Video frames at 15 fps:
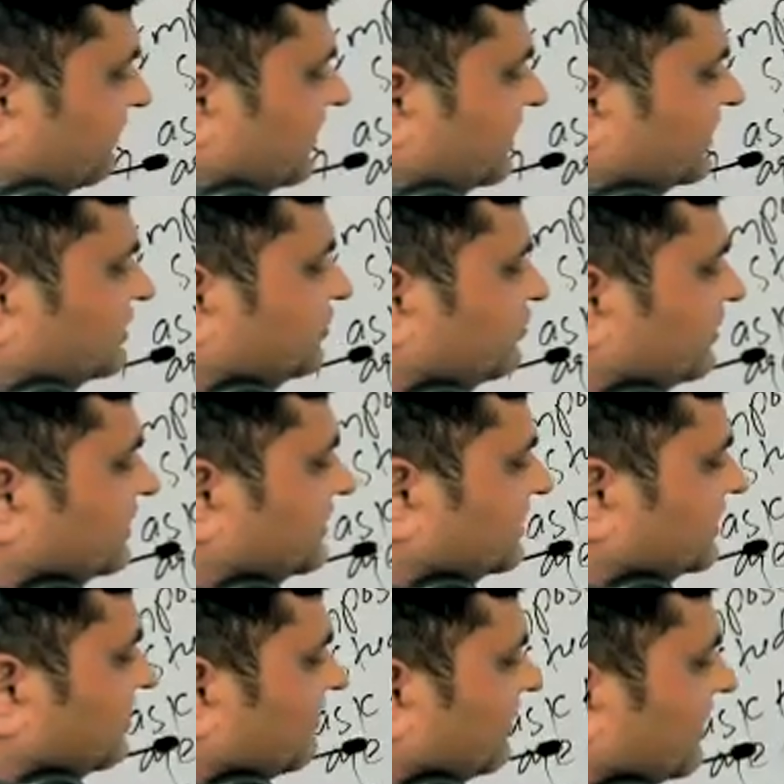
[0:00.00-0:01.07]
make
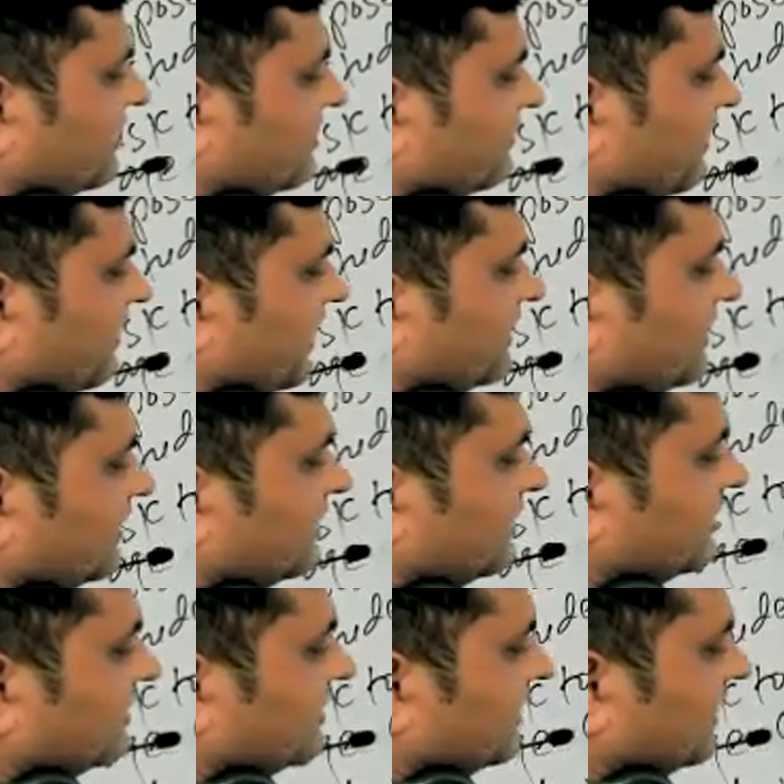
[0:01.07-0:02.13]
students creative and
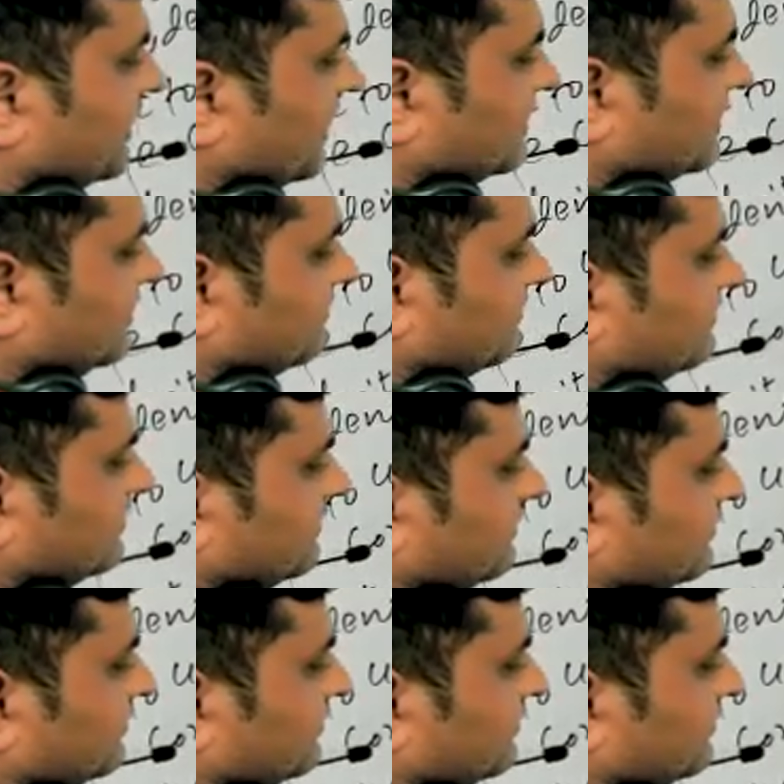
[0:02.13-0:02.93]
active.